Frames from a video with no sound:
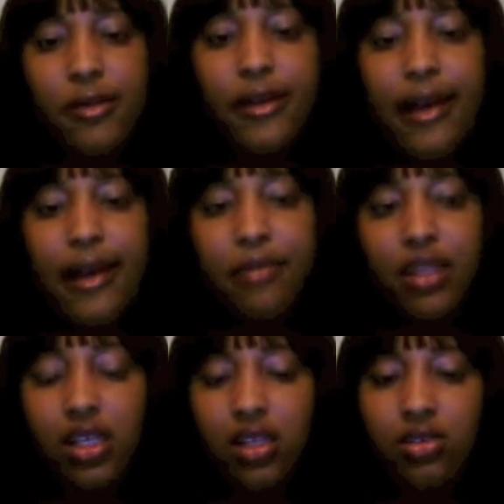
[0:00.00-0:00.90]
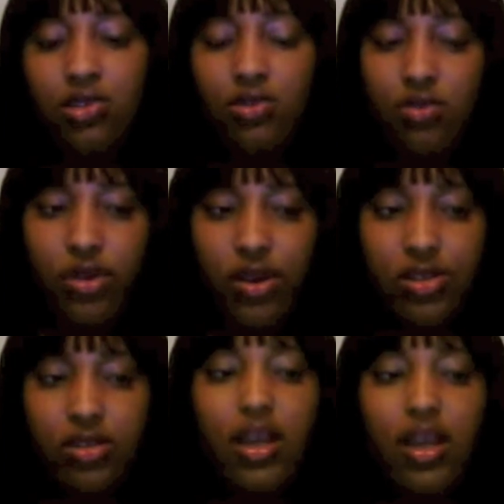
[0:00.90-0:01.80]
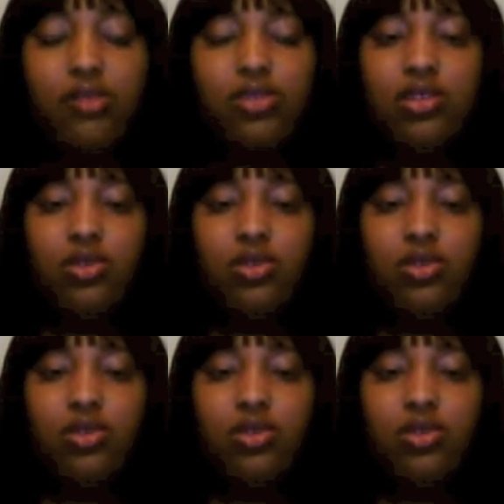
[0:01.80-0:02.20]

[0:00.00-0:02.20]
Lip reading: but I'm leaning towards now just